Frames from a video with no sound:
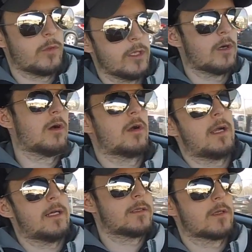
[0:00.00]
we are
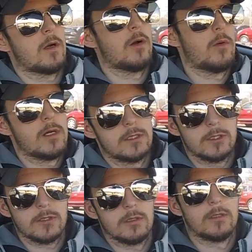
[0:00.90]
at the car wash.
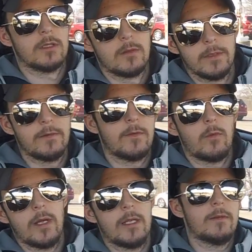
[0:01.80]
There's a little bit of a
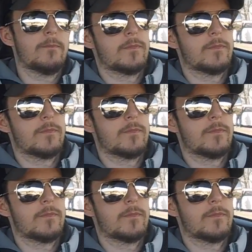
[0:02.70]
wait.